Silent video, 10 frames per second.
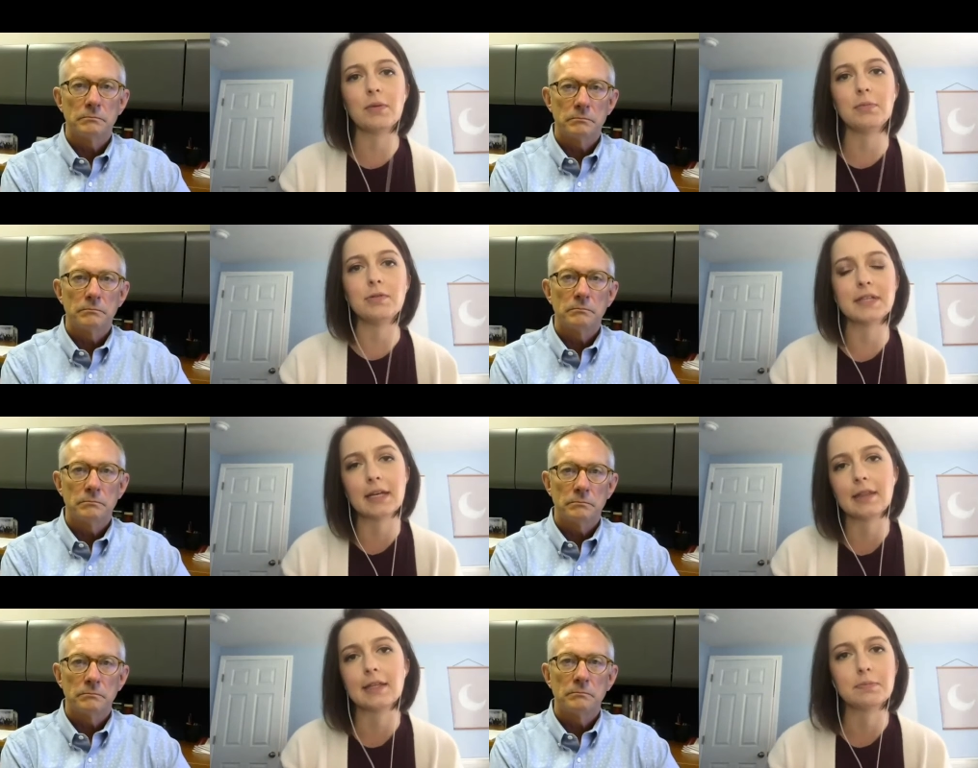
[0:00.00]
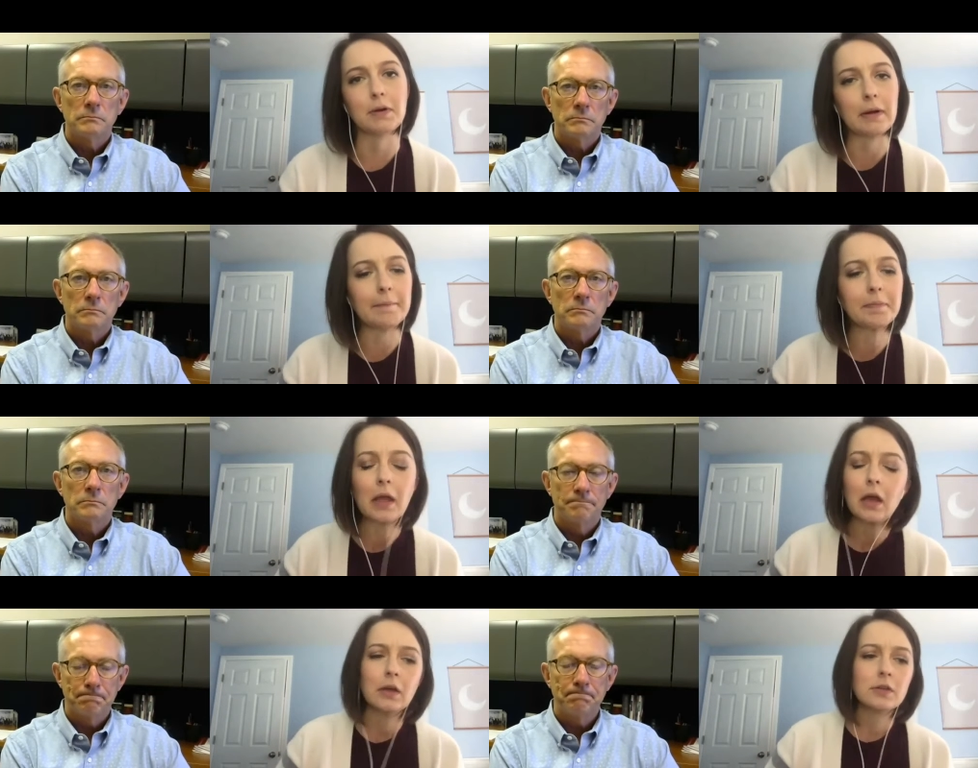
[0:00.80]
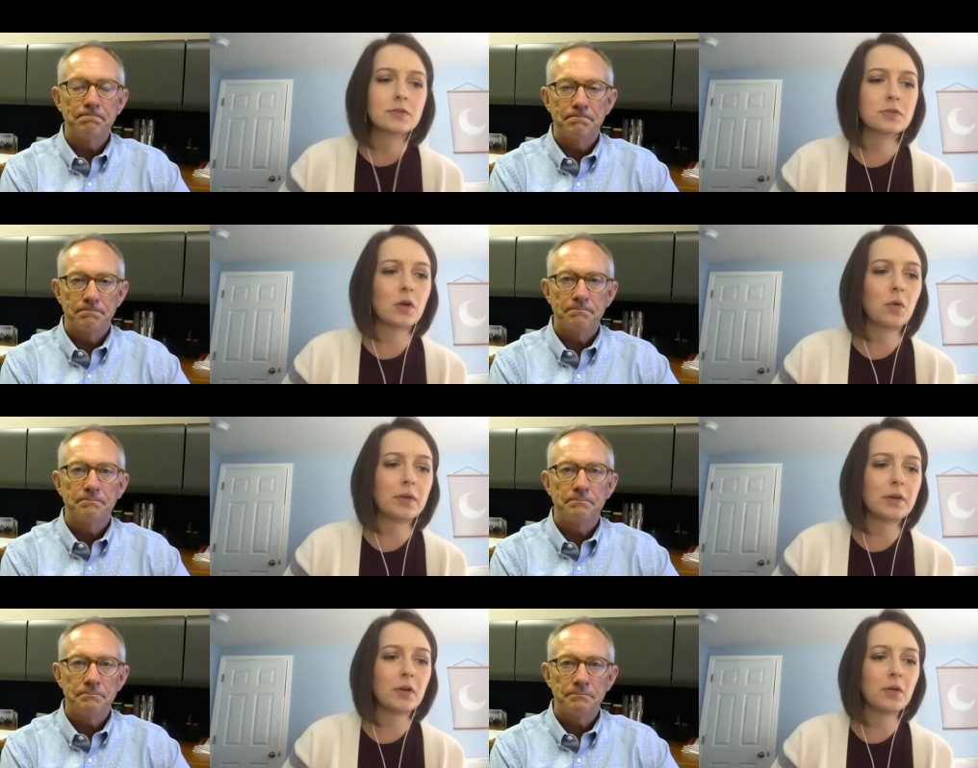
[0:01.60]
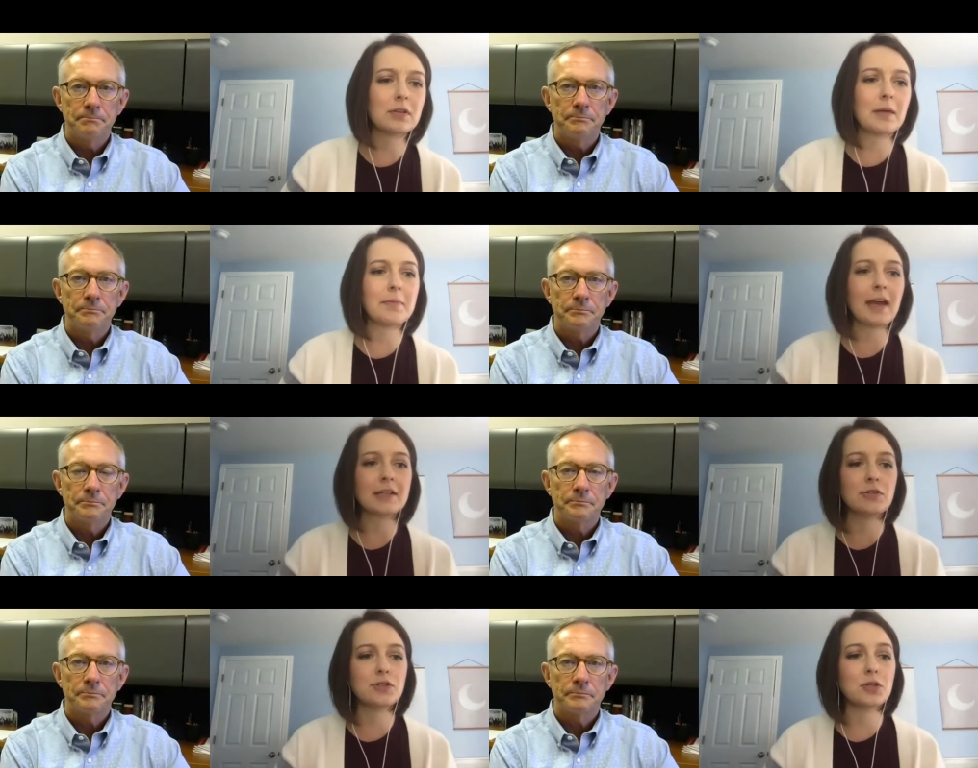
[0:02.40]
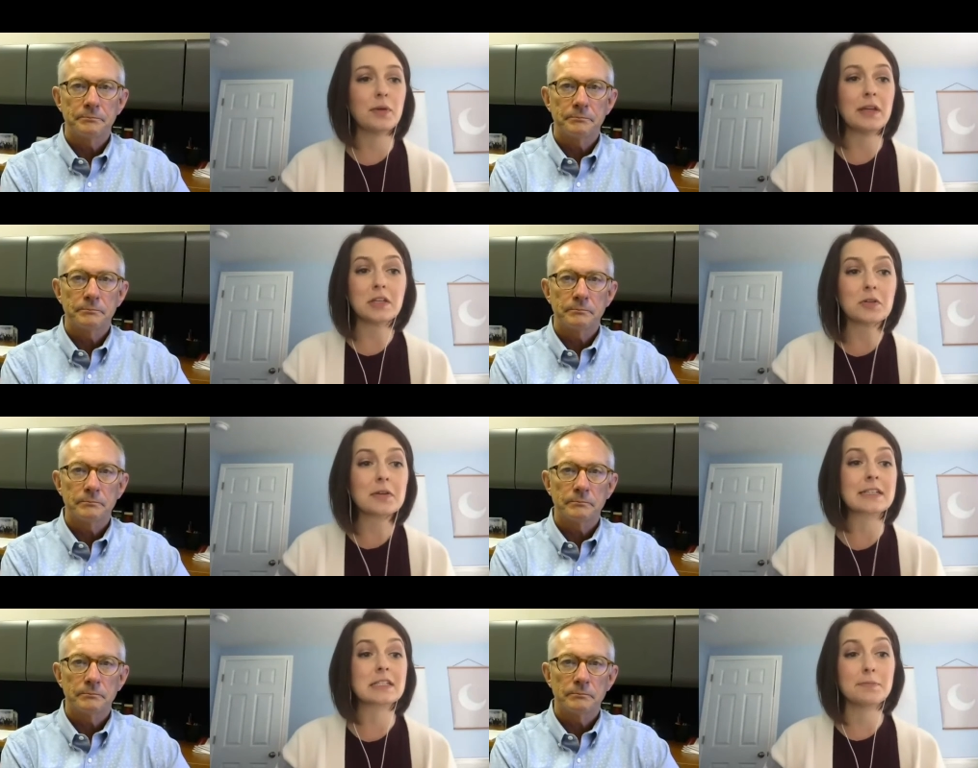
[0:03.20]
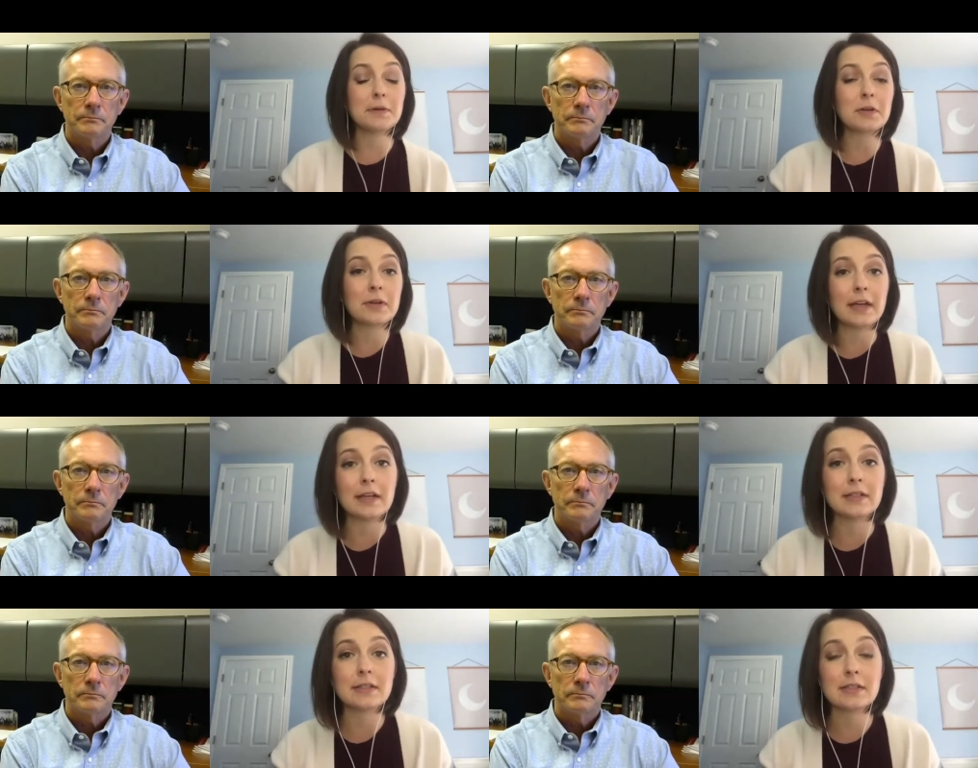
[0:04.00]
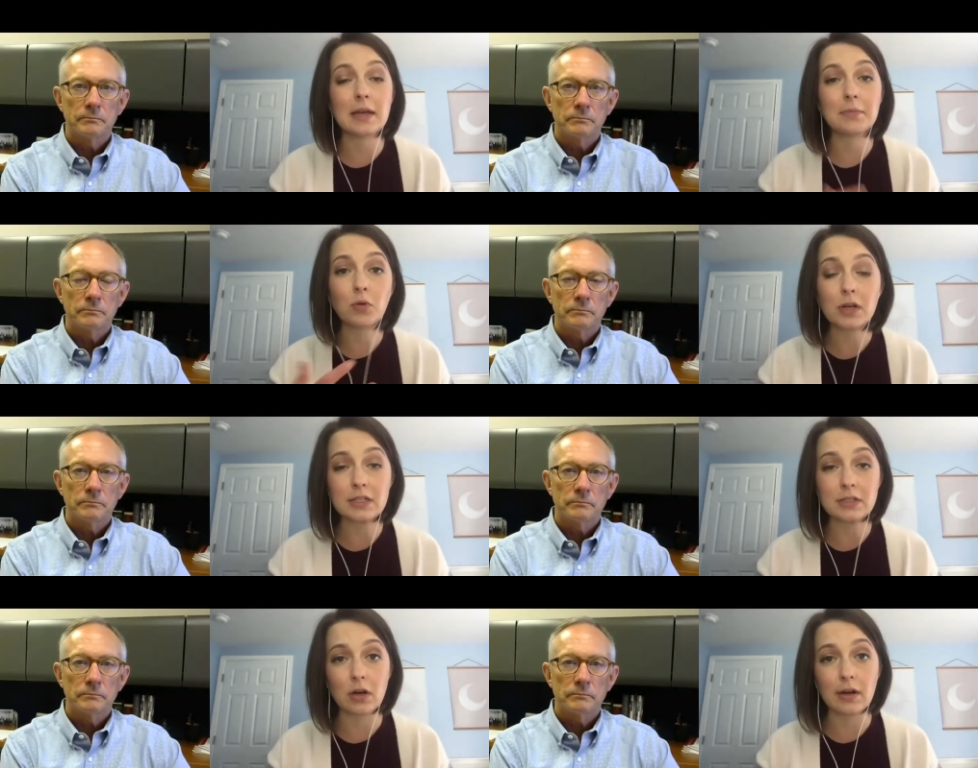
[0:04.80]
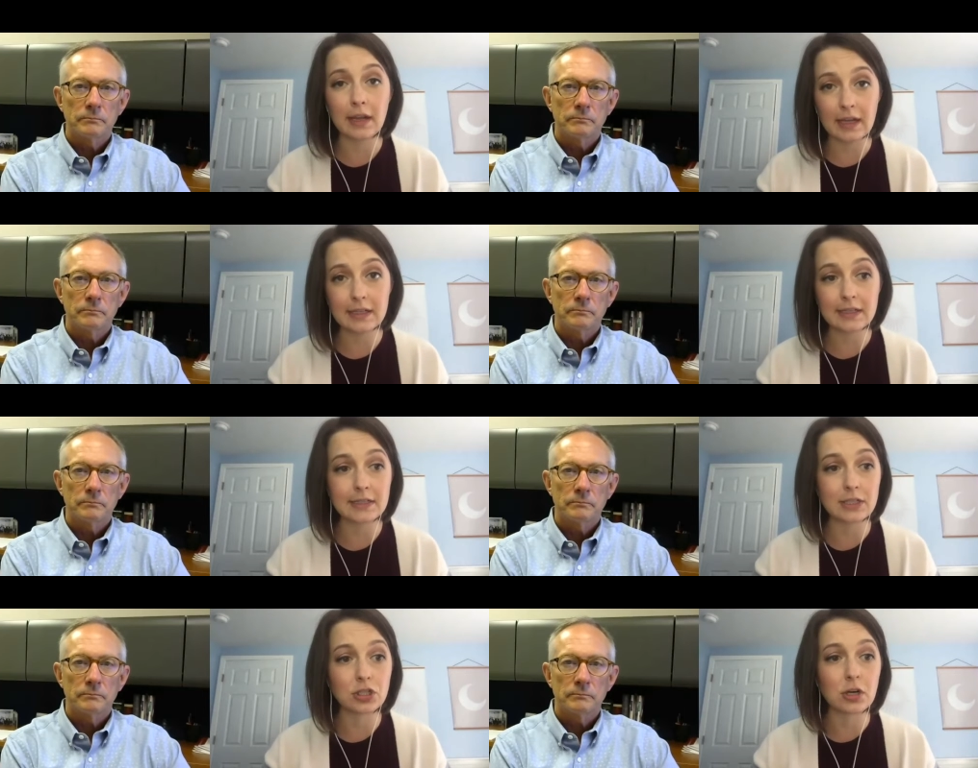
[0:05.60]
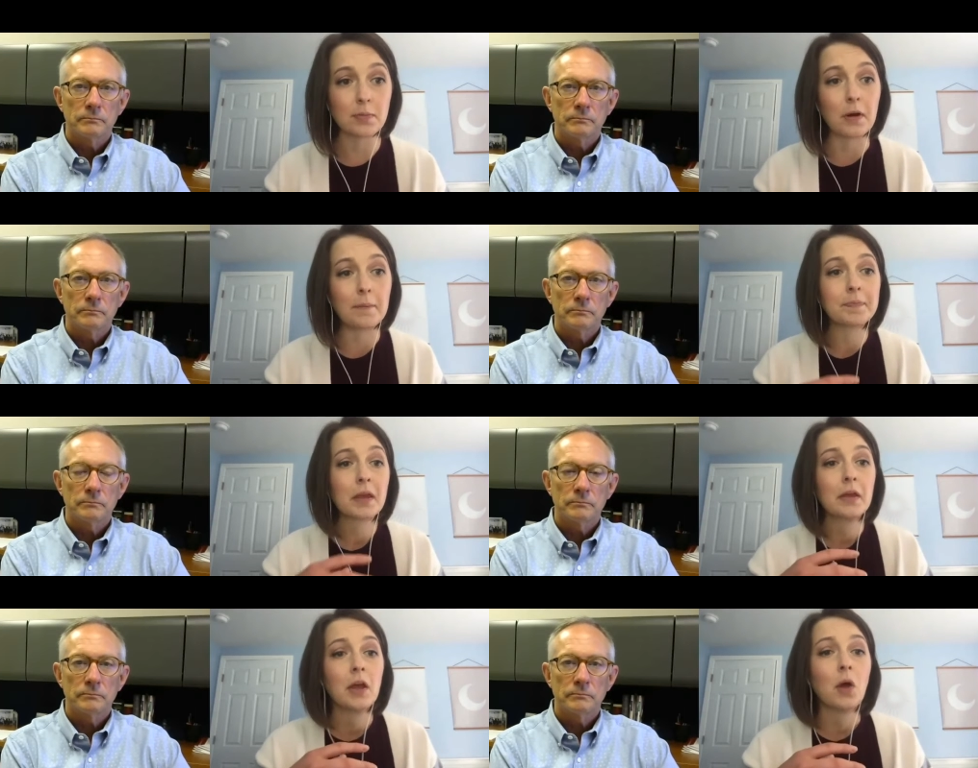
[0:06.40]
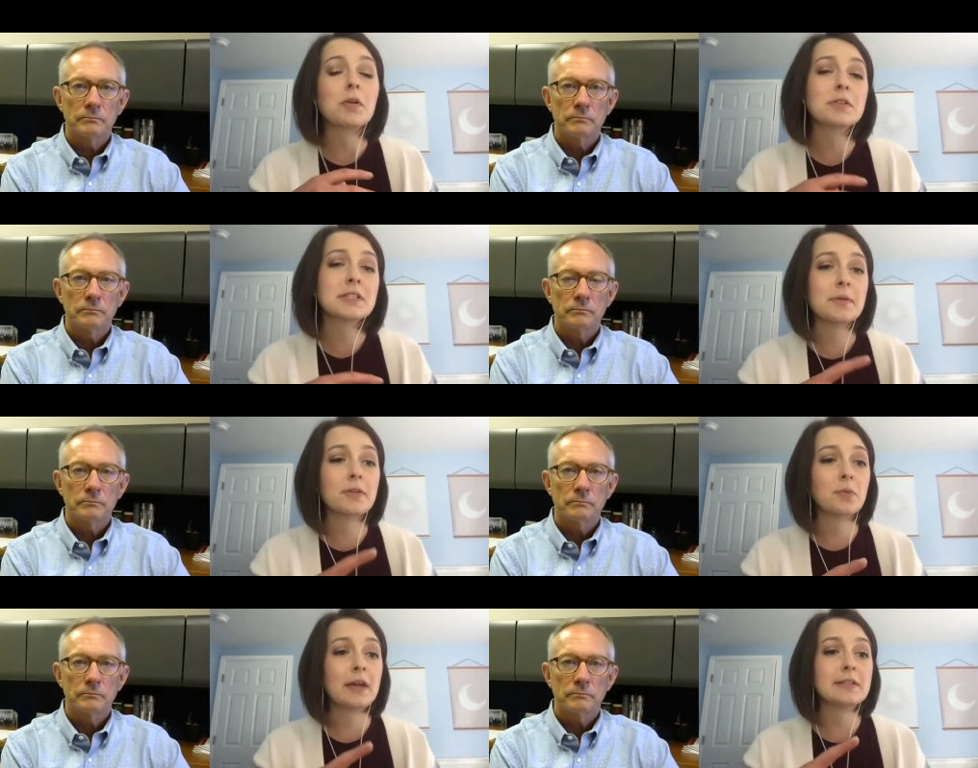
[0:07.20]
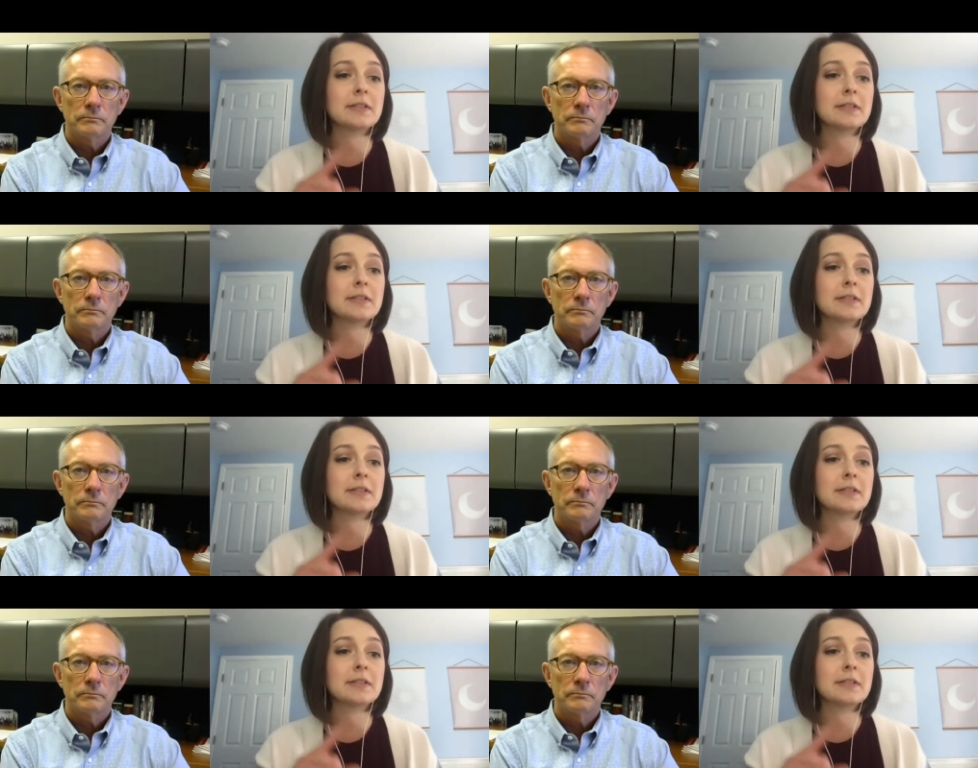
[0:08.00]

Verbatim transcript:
Speaker 1: music in the spirit Mm-hmm. So, you know, let me ask you too, in your experience at Morningstar and EC Schirmer, what are some of the ways